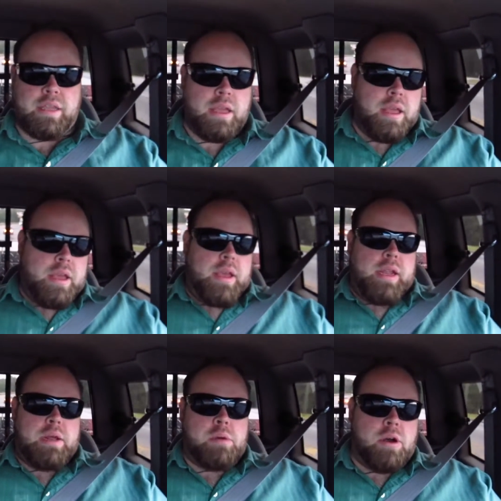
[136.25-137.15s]

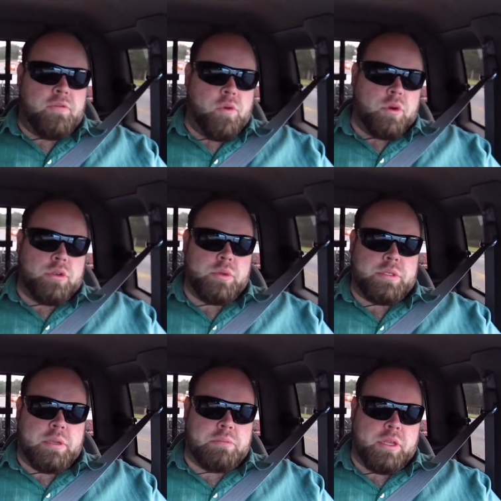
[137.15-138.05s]
And I'm all for doing
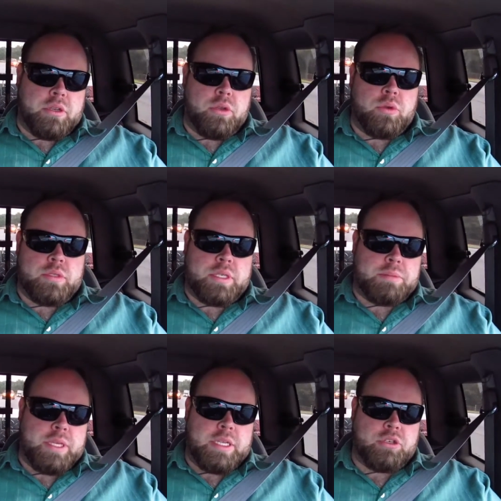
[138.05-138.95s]
something new and
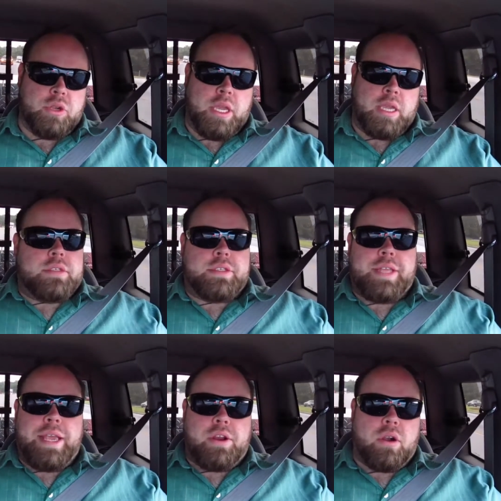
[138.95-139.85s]
something intriguing.
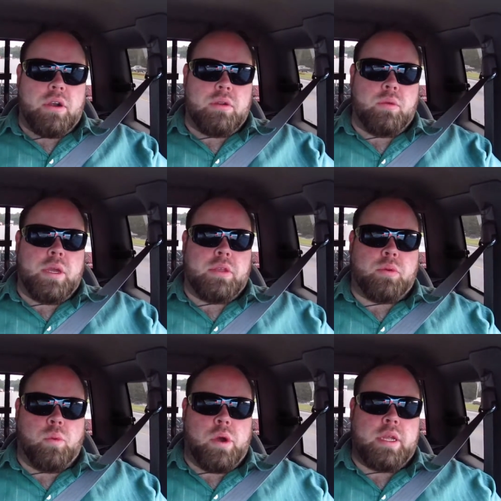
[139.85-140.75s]
Stay current with
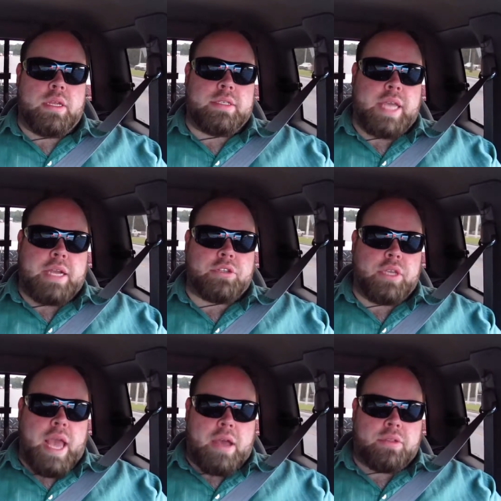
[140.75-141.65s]
what is
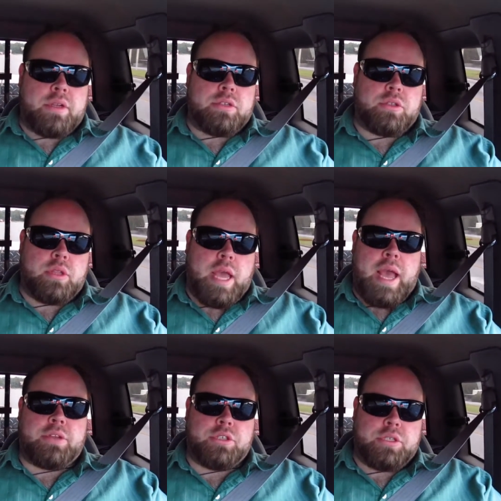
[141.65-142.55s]
actually out there so that
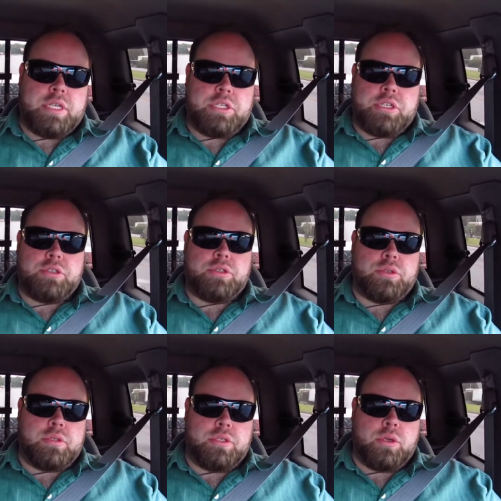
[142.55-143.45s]
as you're teaching your
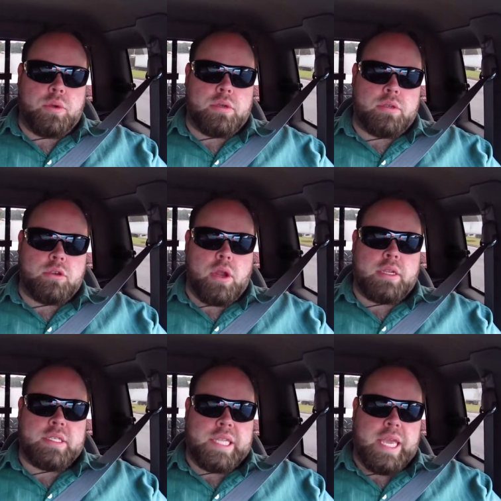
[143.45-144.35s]
students, you're
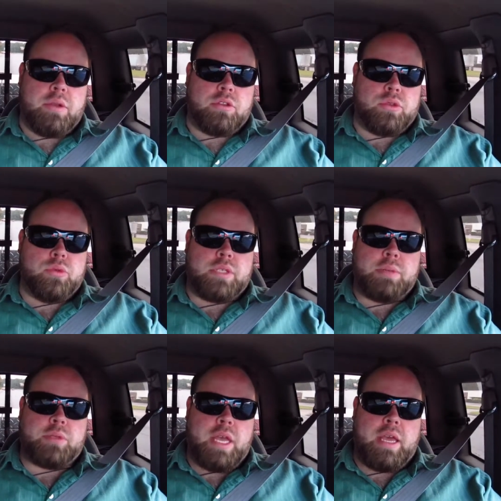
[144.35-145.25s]
trying to stay two
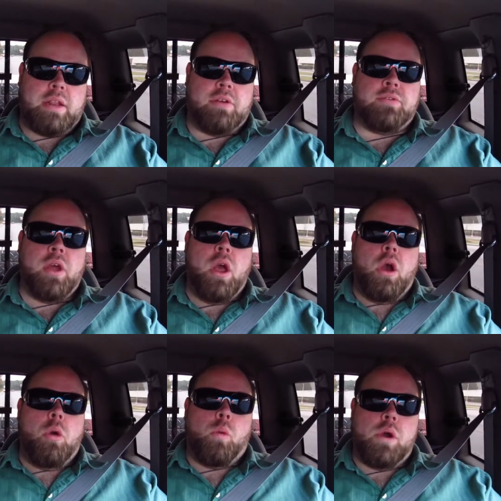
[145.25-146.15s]
steps ahead of
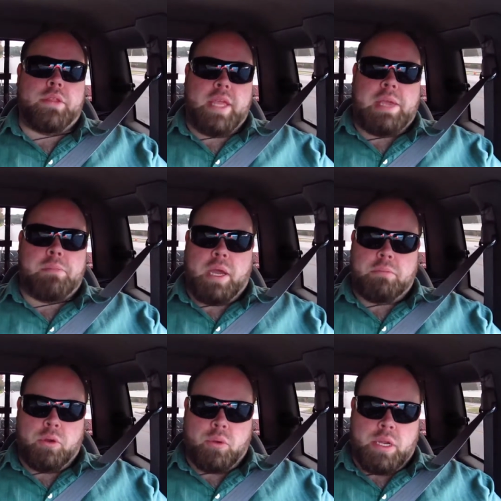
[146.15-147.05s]
what they
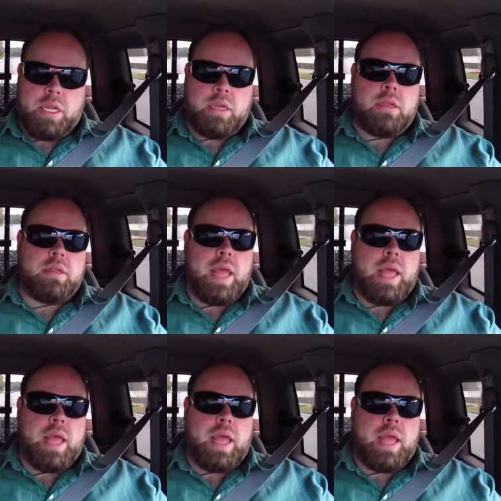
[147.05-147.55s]
might be reading.